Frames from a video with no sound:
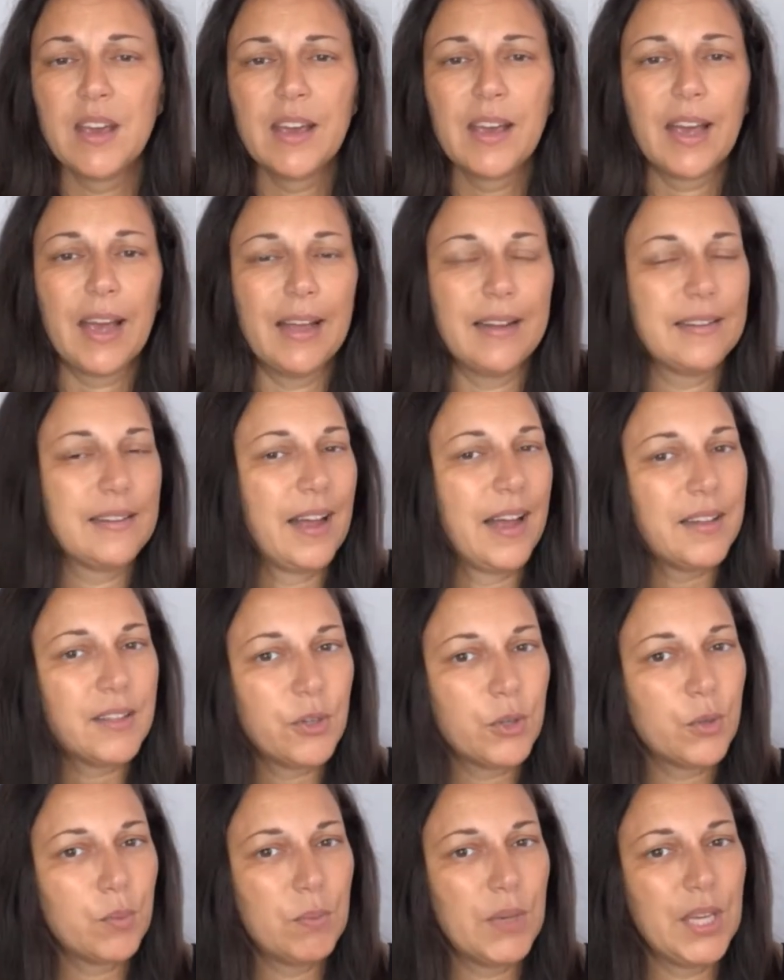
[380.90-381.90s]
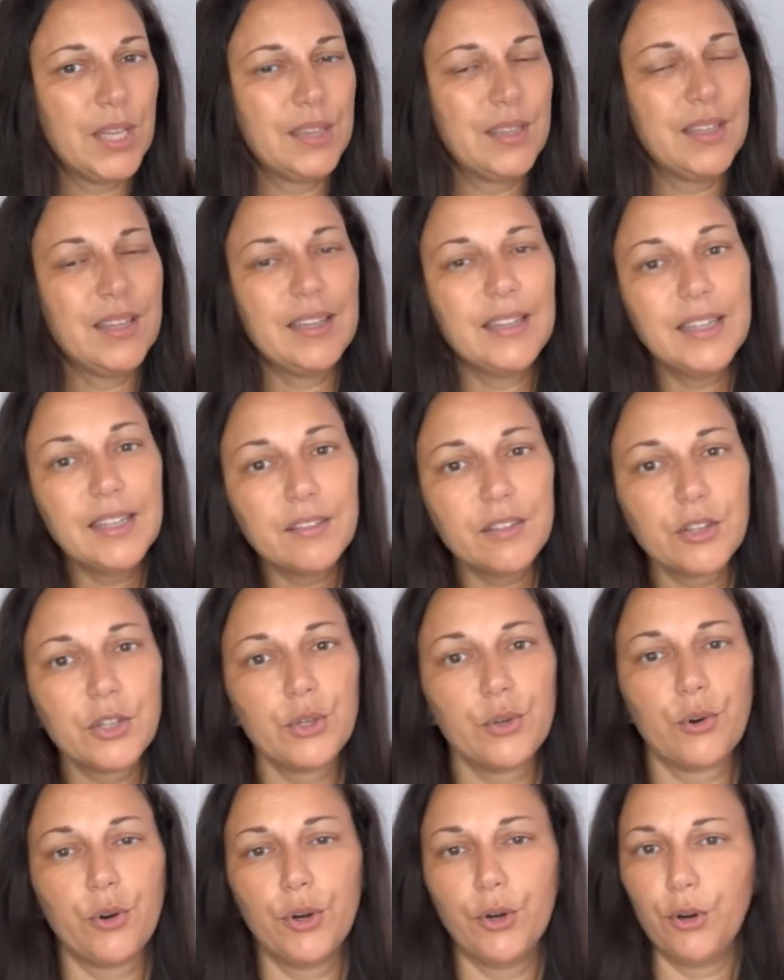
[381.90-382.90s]
And that could mean either
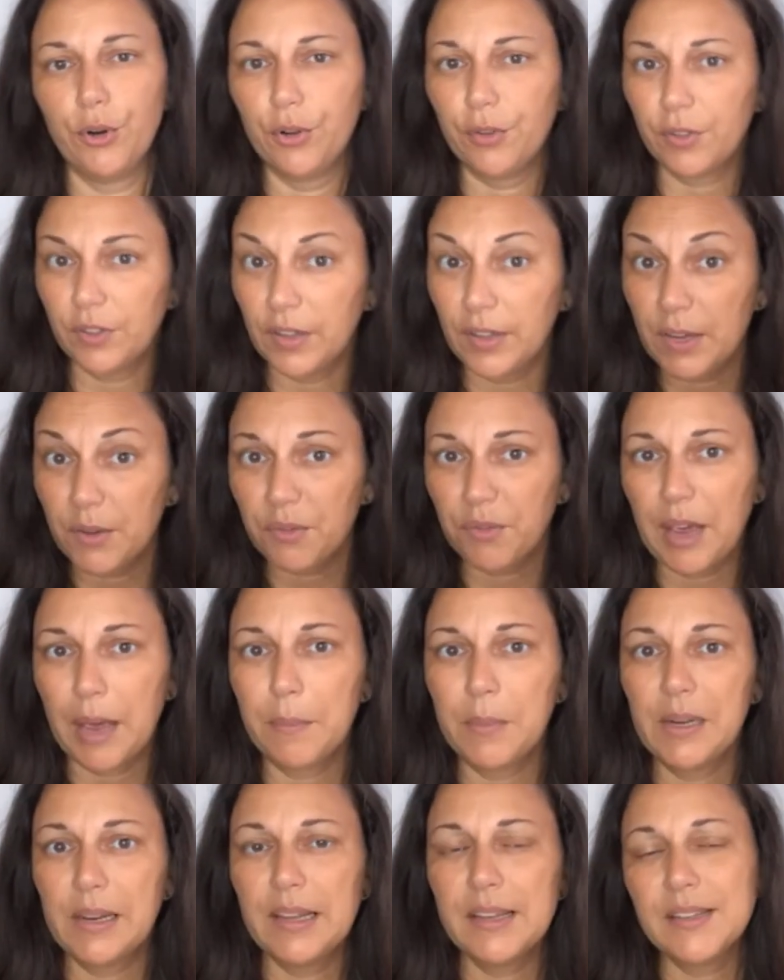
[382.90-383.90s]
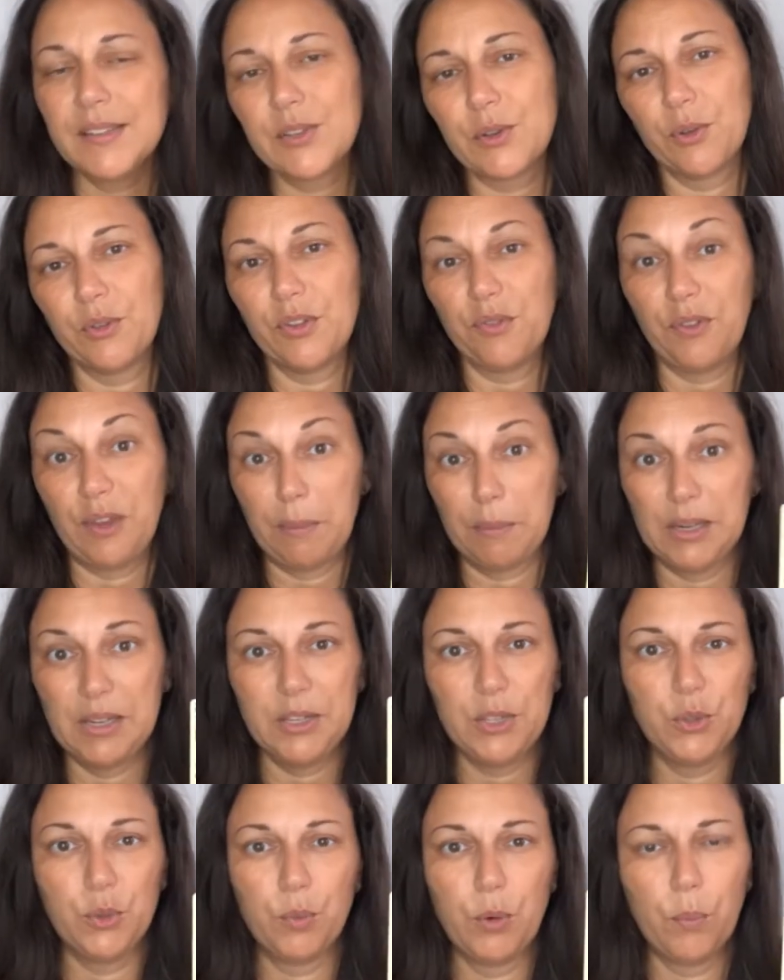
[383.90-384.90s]
your earthly family, so the
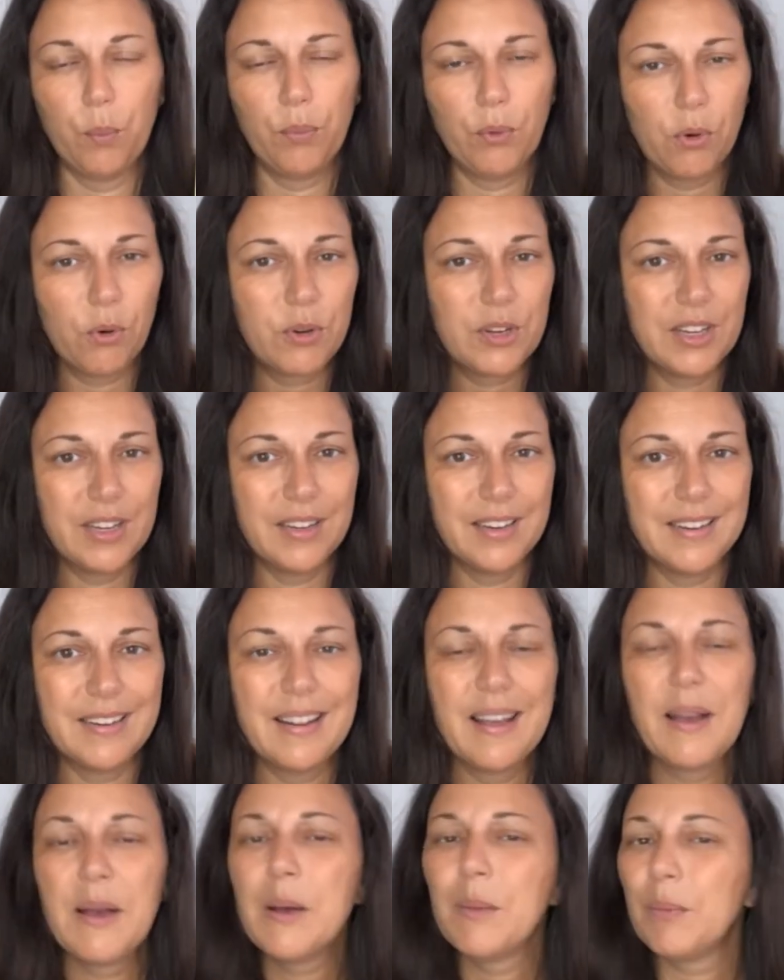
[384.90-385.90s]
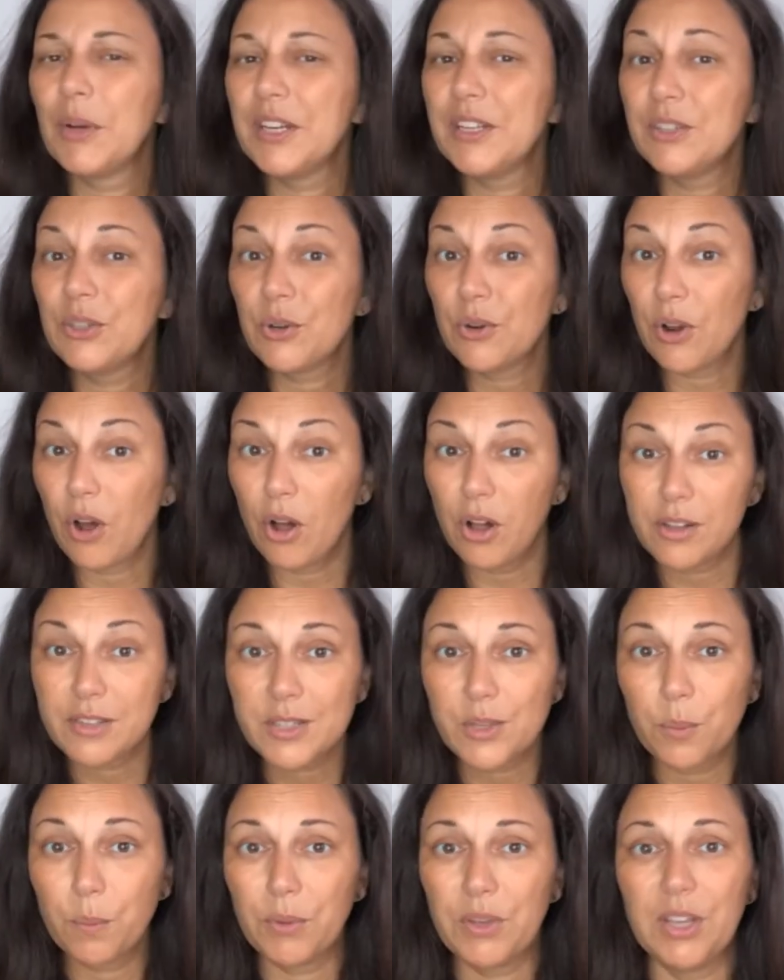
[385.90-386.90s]
family you were born in, but it could
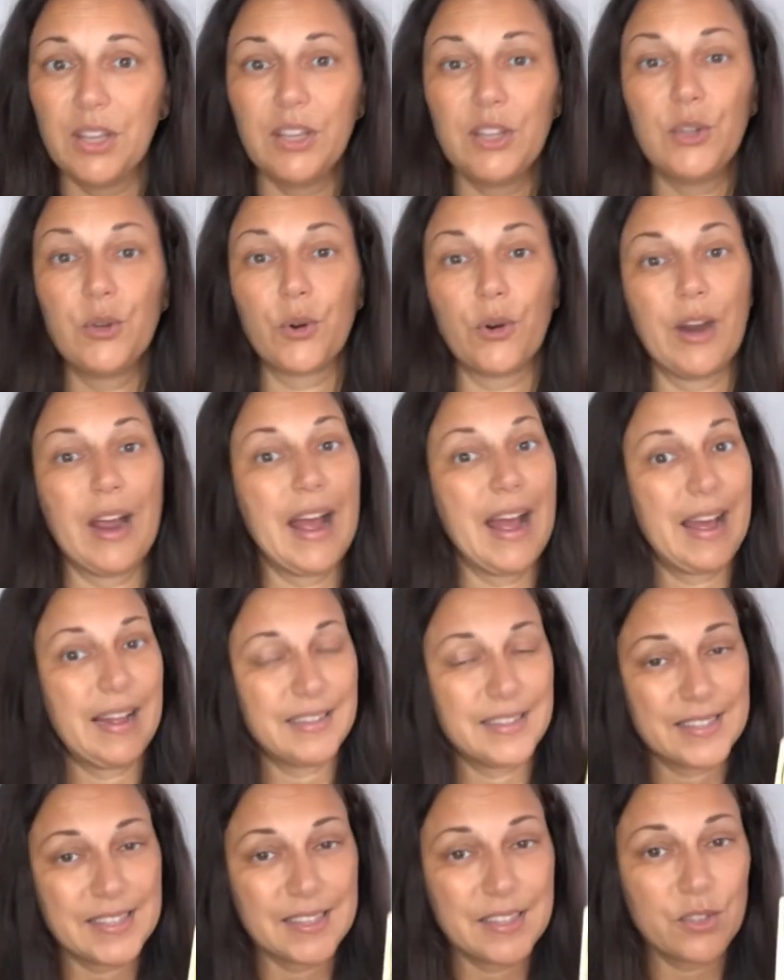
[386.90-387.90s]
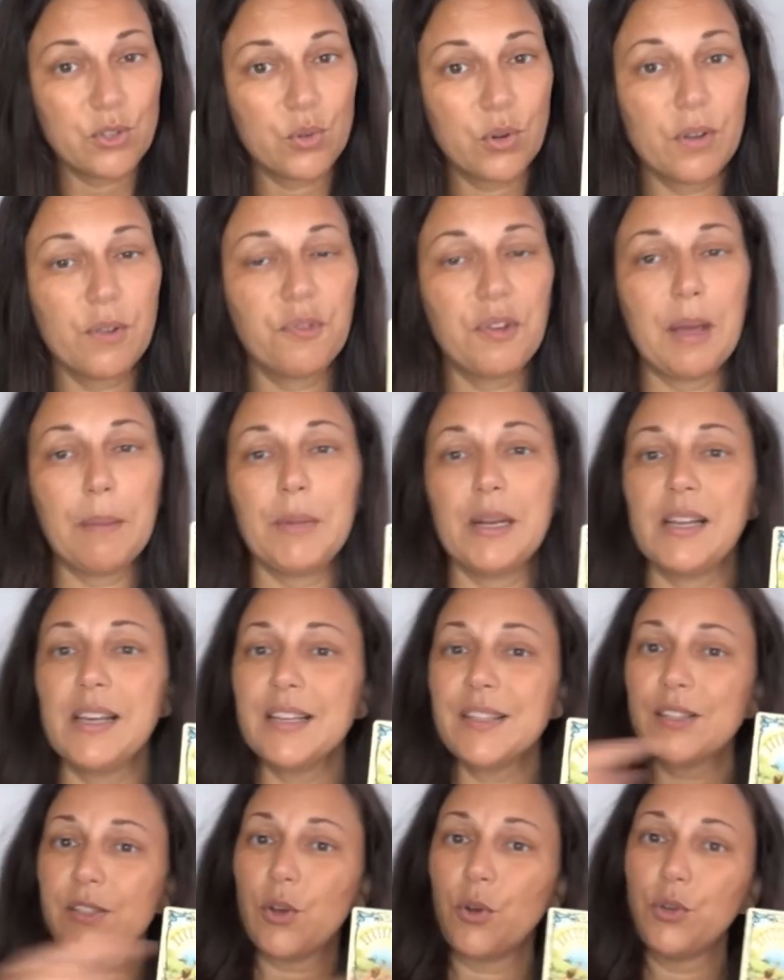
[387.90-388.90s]
also be your ancestral family,
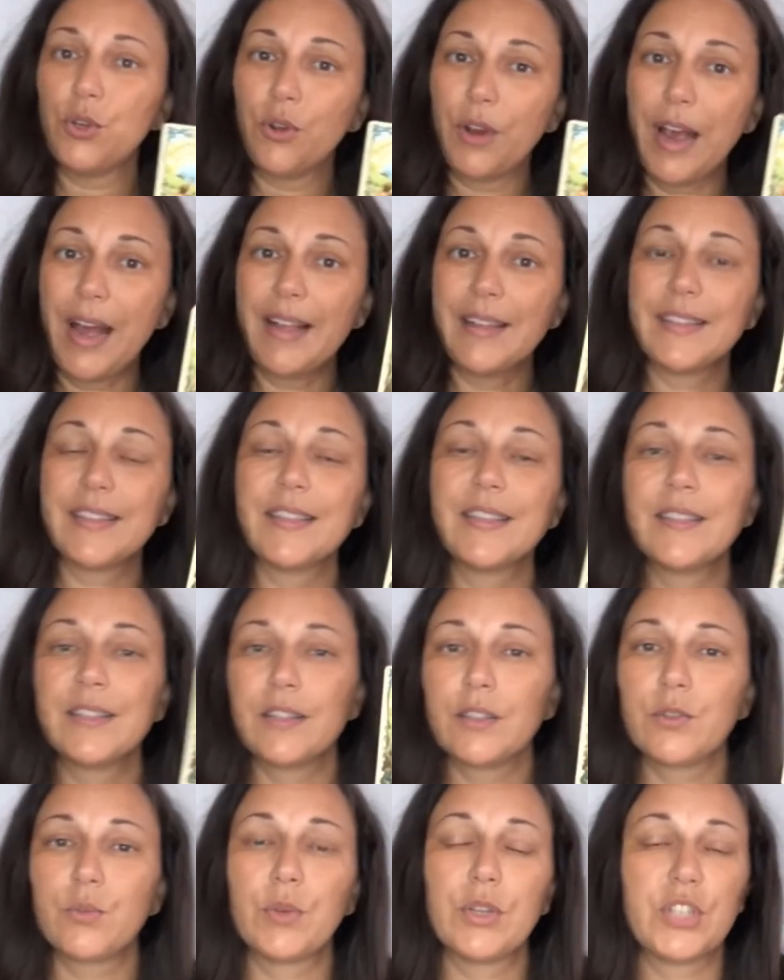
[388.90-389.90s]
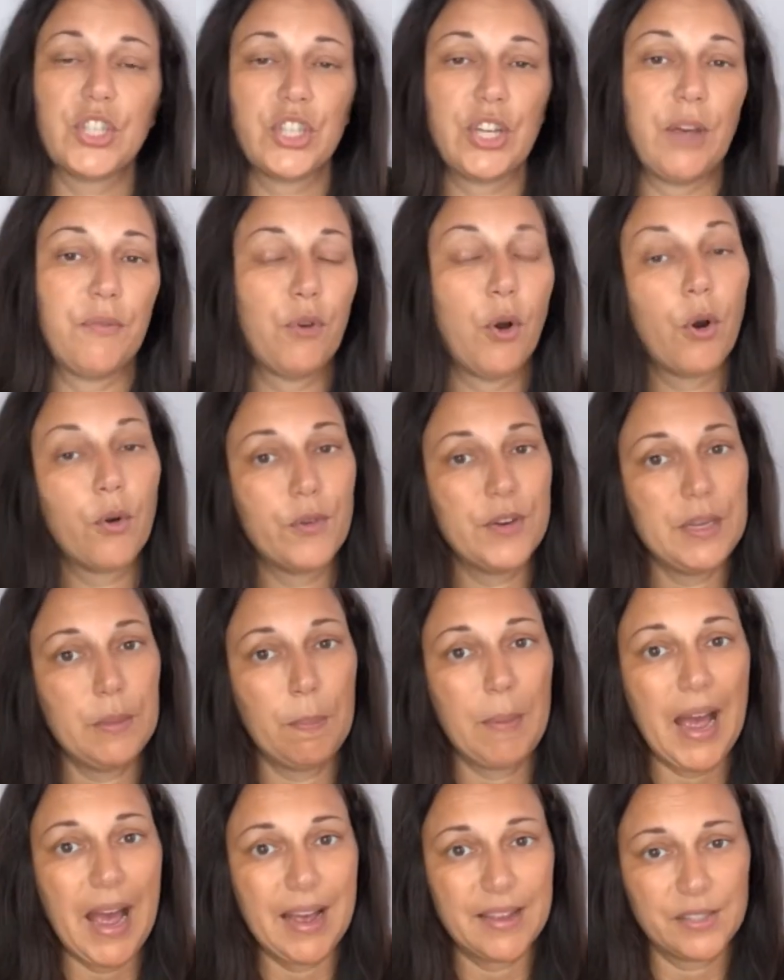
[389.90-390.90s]
so your ancestors which have already
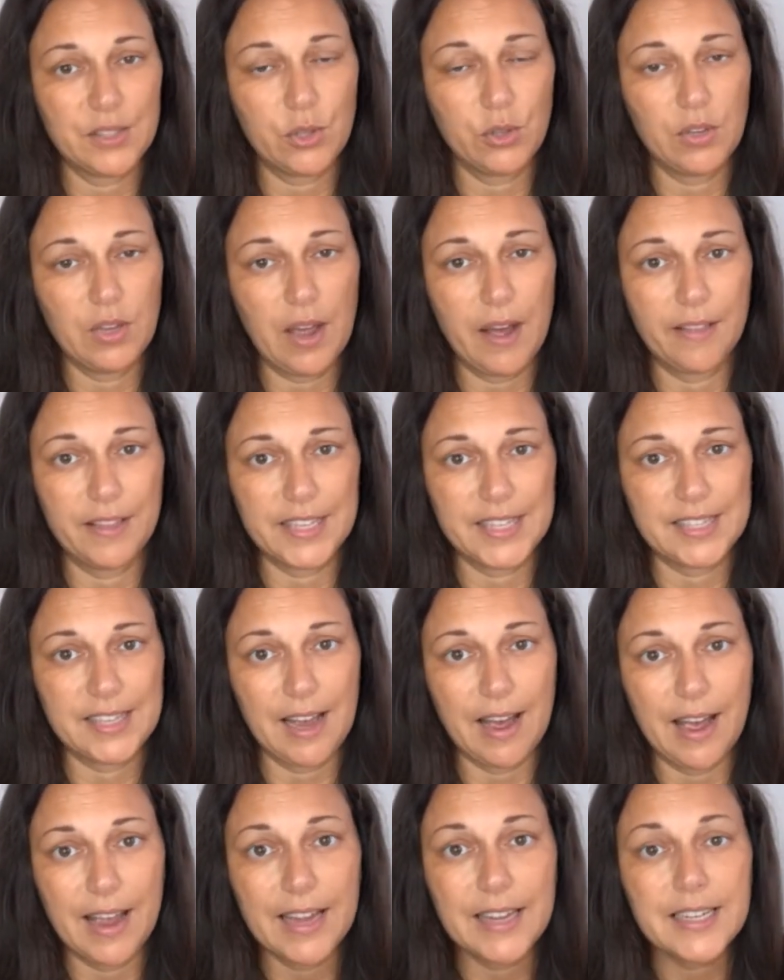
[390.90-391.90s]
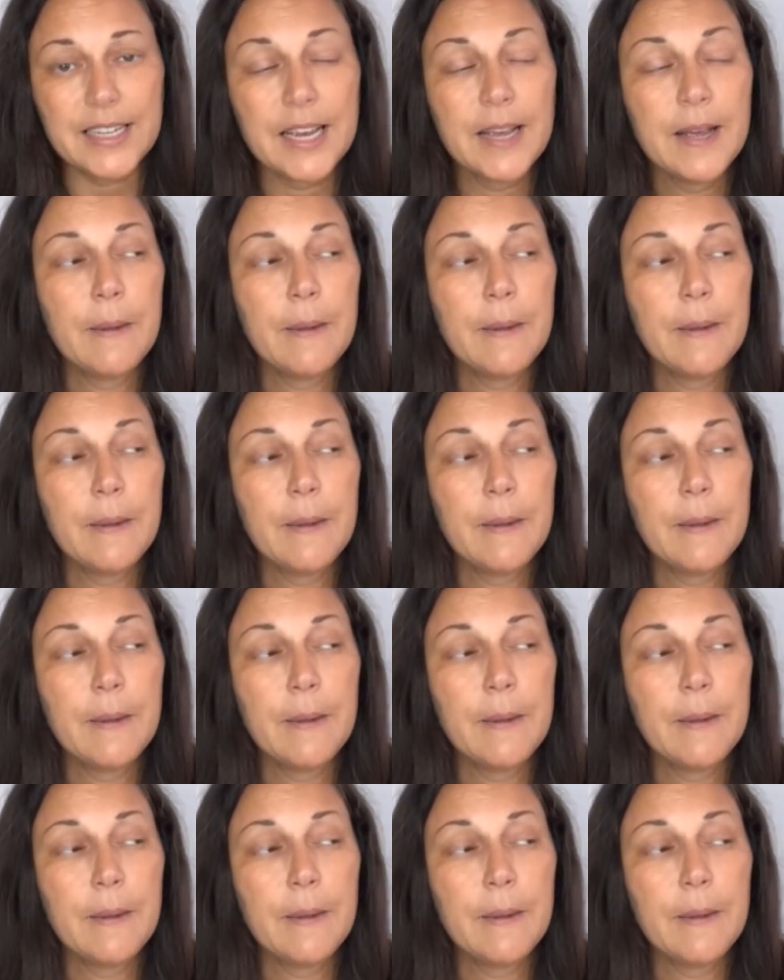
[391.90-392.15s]
passed to the other side.